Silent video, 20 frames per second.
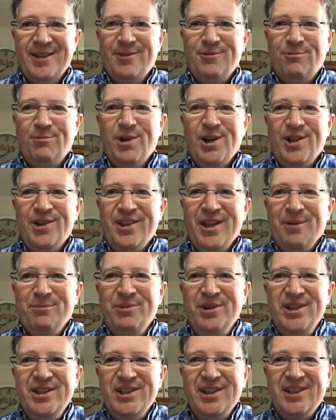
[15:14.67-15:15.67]
Well, that
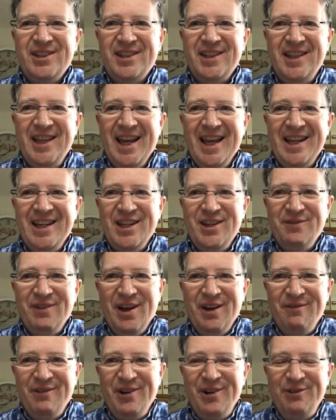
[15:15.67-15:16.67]
brings us to the end of
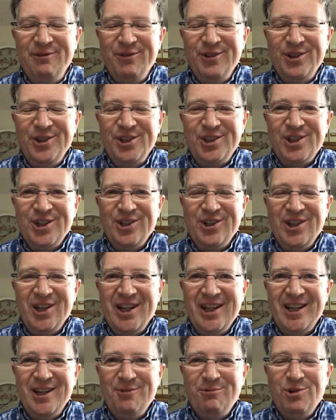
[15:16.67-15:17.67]
our very first
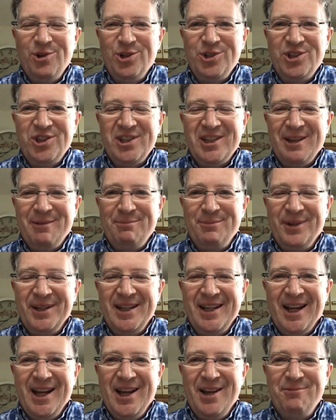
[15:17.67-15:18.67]
online awards
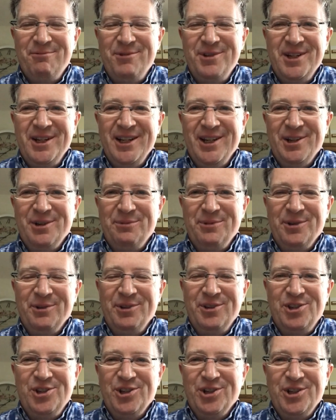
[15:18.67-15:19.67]
assembly. I really hope you
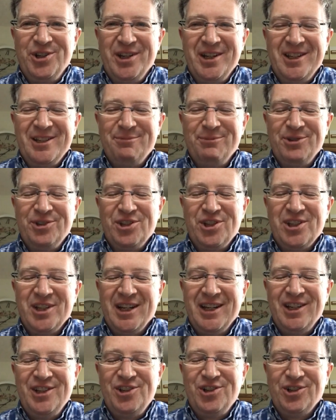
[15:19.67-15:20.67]
enjoyed it as much as
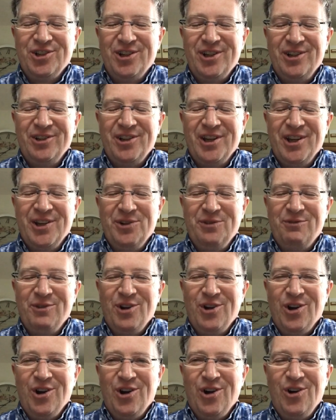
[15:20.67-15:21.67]
I enjoyed looking
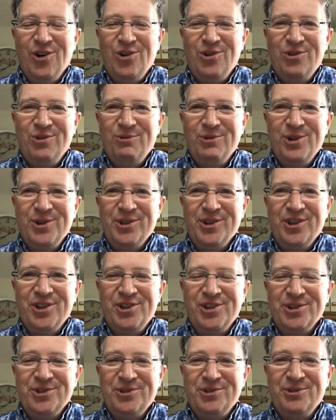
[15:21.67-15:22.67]
over all the work that the
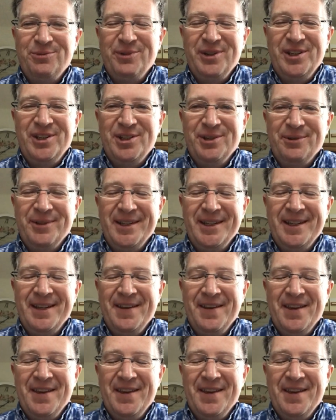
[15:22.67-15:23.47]
children have been doing.